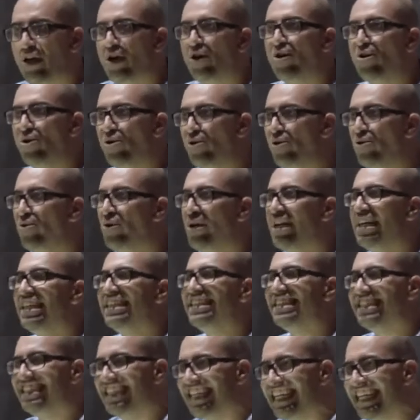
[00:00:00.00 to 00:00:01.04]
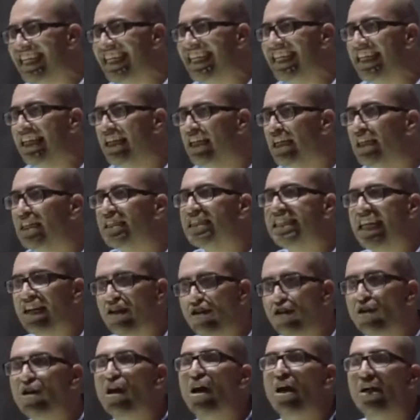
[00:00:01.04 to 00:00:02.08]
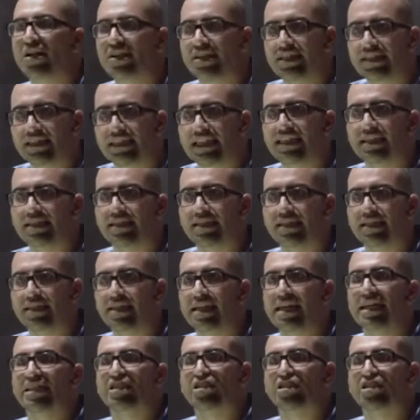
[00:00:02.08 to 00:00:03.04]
who see settler colonization